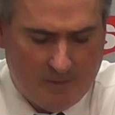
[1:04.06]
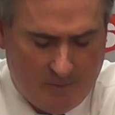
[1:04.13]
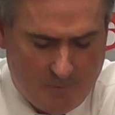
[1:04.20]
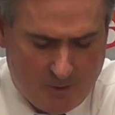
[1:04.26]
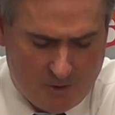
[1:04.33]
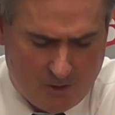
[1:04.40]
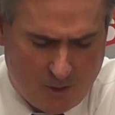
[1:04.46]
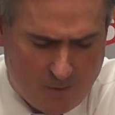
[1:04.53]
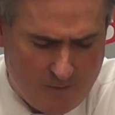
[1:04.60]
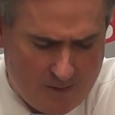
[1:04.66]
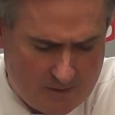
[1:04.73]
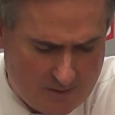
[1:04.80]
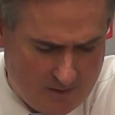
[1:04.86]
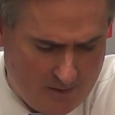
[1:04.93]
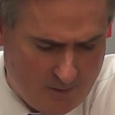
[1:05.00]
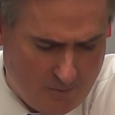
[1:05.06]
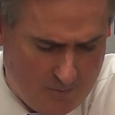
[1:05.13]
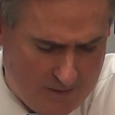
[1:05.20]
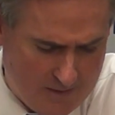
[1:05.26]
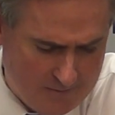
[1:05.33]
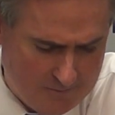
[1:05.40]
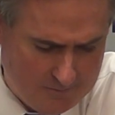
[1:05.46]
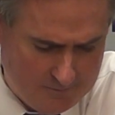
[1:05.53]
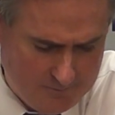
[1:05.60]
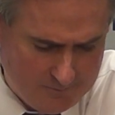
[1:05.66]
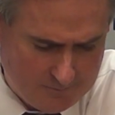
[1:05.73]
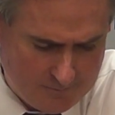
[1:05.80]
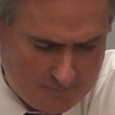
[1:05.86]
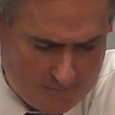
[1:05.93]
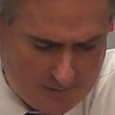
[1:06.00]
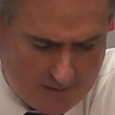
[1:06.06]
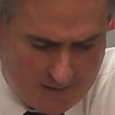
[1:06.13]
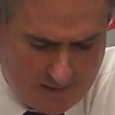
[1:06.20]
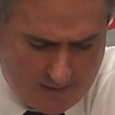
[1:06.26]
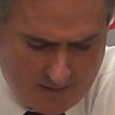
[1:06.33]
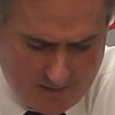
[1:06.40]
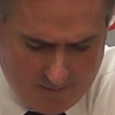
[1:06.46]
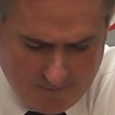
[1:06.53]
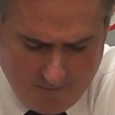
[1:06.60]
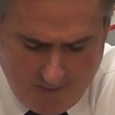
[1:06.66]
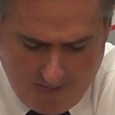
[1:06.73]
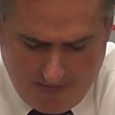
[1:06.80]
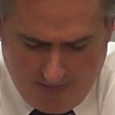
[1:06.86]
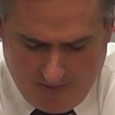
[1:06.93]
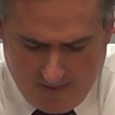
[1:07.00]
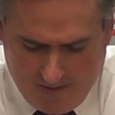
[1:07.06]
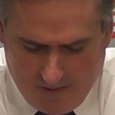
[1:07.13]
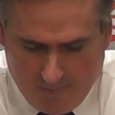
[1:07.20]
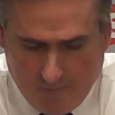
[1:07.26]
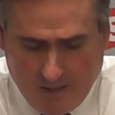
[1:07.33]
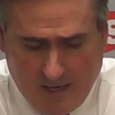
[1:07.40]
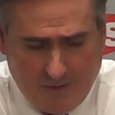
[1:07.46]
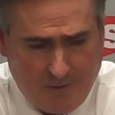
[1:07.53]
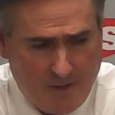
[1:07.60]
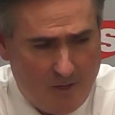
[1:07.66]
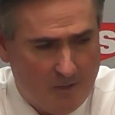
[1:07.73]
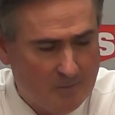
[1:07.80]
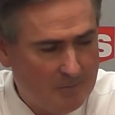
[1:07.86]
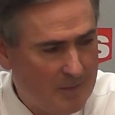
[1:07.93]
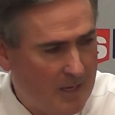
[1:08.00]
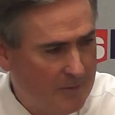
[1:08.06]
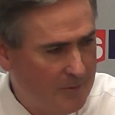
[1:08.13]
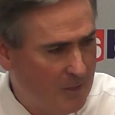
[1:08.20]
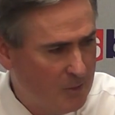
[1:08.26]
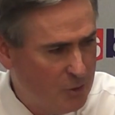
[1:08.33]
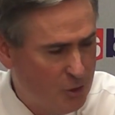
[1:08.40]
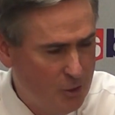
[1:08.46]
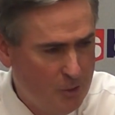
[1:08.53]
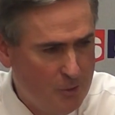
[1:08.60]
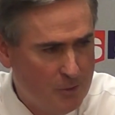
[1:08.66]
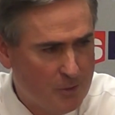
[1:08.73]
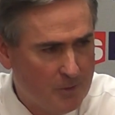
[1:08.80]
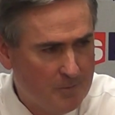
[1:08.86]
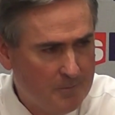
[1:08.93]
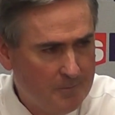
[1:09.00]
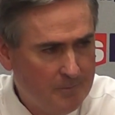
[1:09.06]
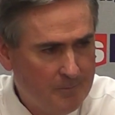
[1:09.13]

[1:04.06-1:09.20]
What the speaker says: and preserve us a little bit. But I thought Junior